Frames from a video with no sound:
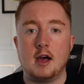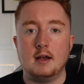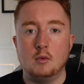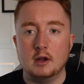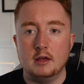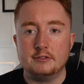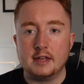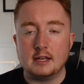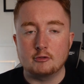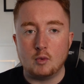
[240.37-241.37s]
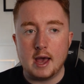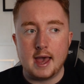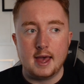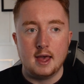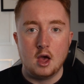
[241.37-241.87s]
kind of one of those things
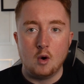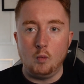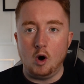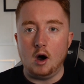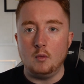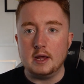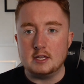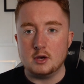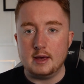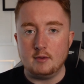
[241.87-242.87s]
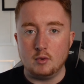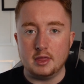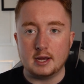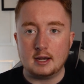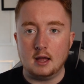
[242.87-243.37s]
where, what are we doing
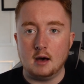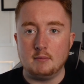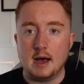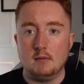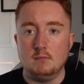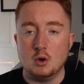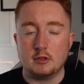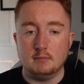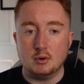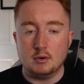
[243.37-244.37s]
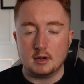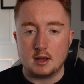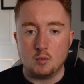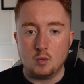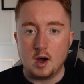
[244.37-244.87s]
with the club, and most
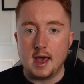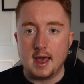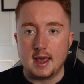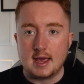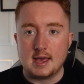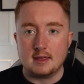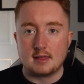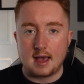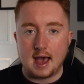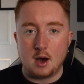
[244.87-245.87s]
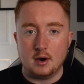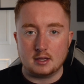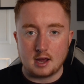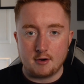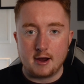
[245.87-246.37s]
importantly, where is our
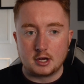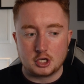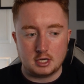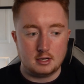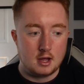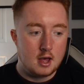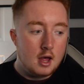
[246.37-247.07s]
direction?